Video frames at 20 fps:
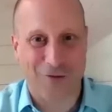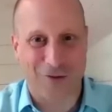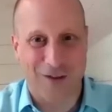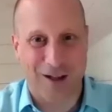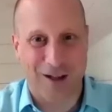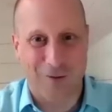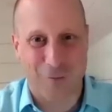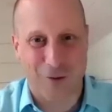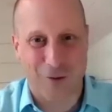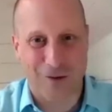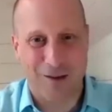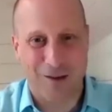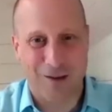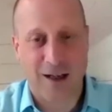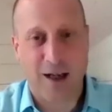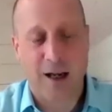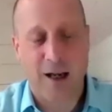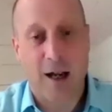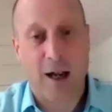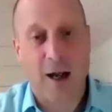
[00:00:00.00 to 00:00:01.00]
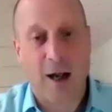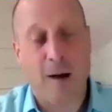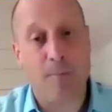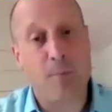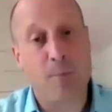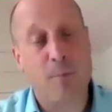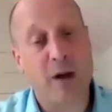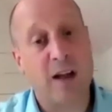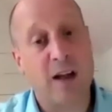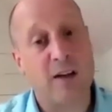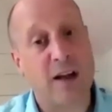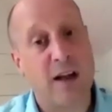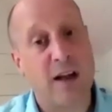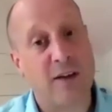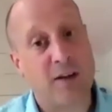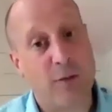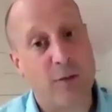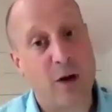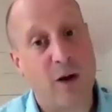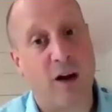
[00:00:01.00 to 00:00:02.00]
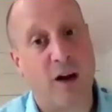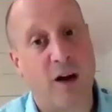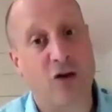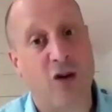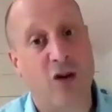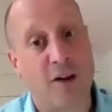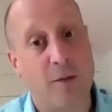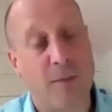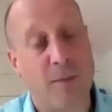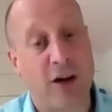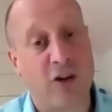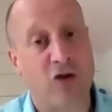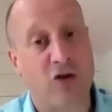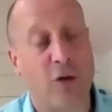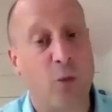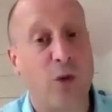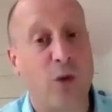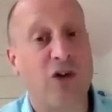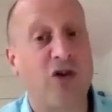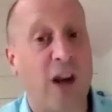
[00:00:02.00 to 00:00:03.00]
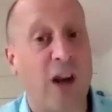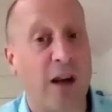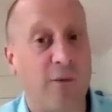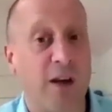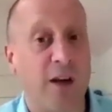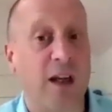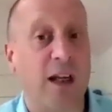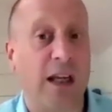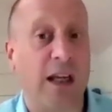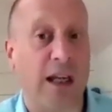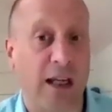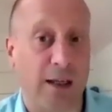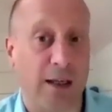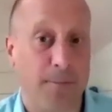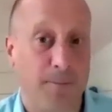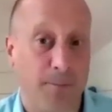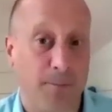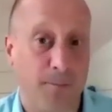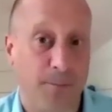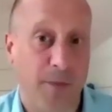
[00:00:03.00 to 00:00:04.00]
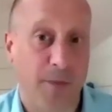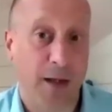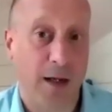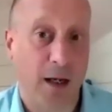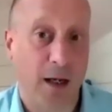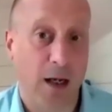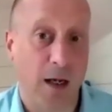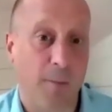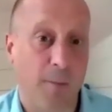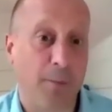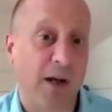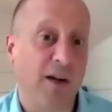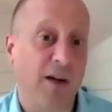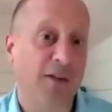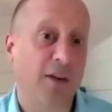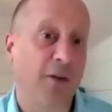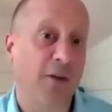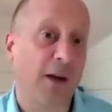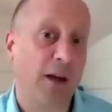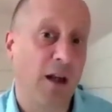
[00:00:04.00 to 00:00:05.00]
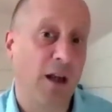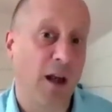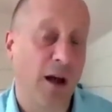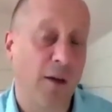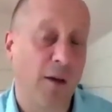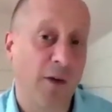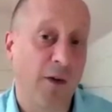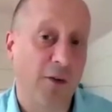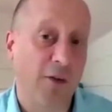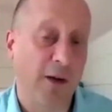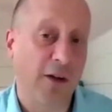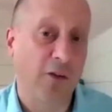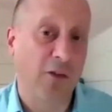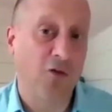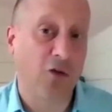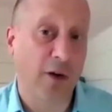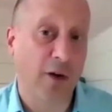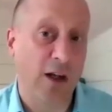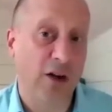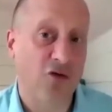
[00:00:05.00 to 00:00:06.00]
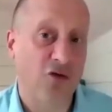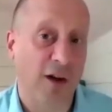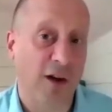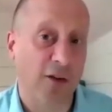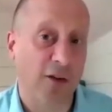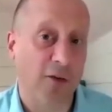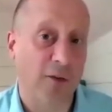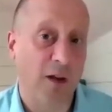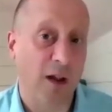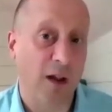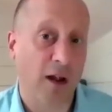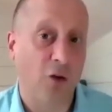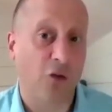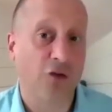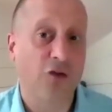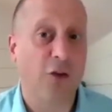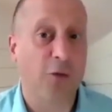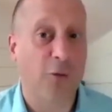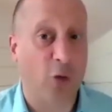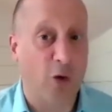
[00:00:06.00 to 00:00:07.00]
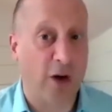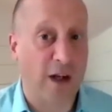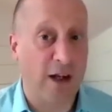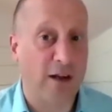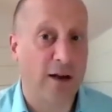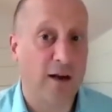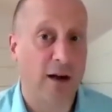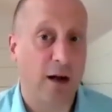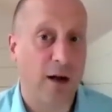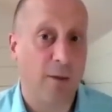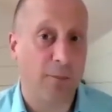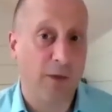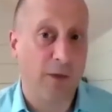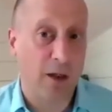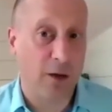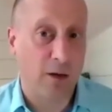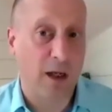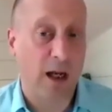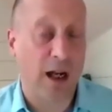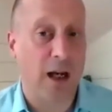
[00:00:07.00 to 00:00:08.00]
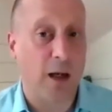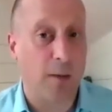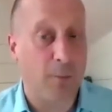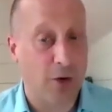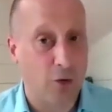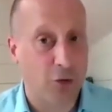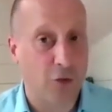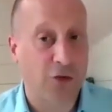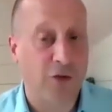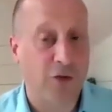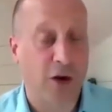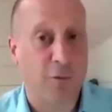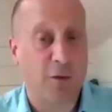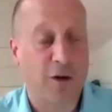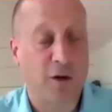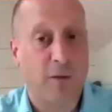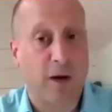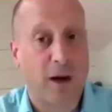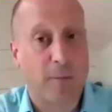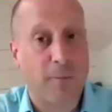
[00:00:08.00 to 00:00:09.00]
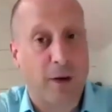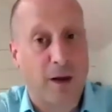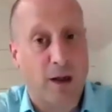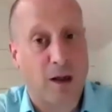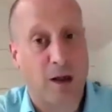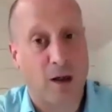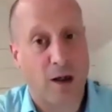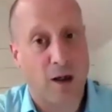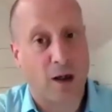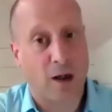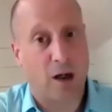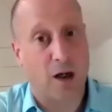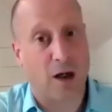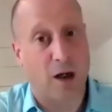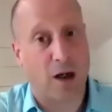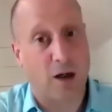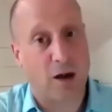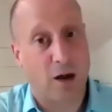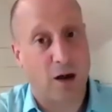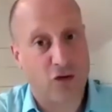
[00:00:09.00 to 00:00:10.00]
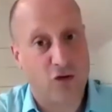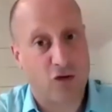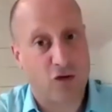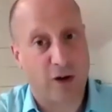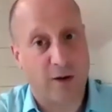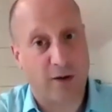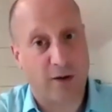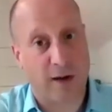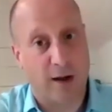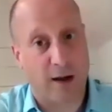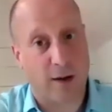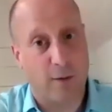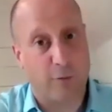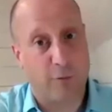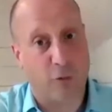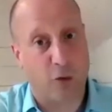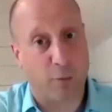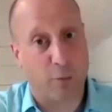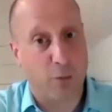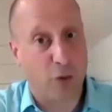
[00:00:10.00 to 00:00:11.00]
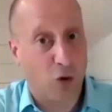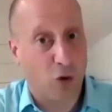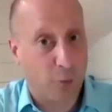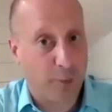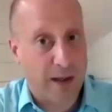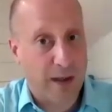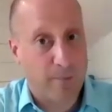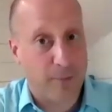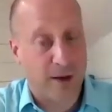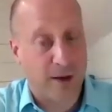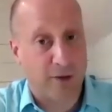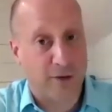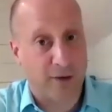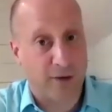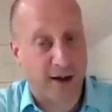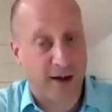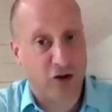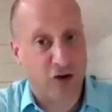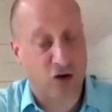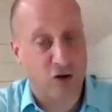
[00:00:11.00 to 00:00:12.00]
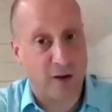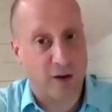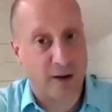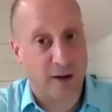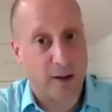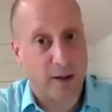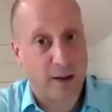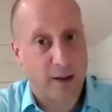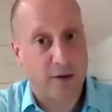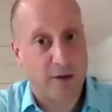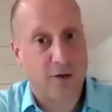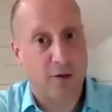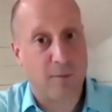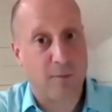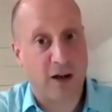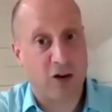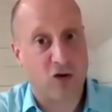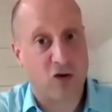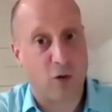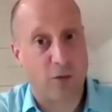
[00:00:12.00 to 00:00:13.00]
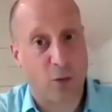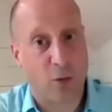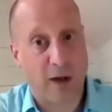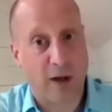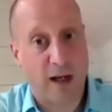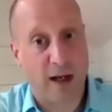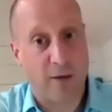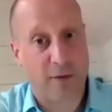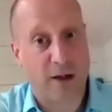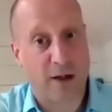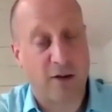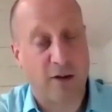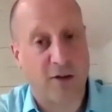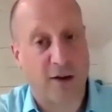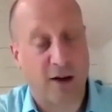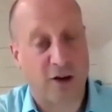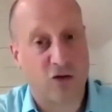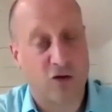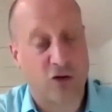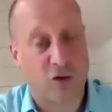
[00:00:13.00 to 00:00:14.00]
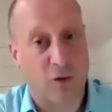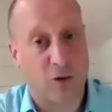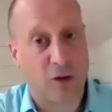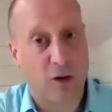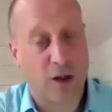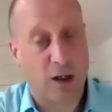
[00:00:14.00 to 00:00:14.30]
level. But it's, if you like, trying to make sure that we shape the acquis. Because I think there's a very strong interest, not just for India and the UK, but also for developing countries and for poor people internationally, to make sure that we have an international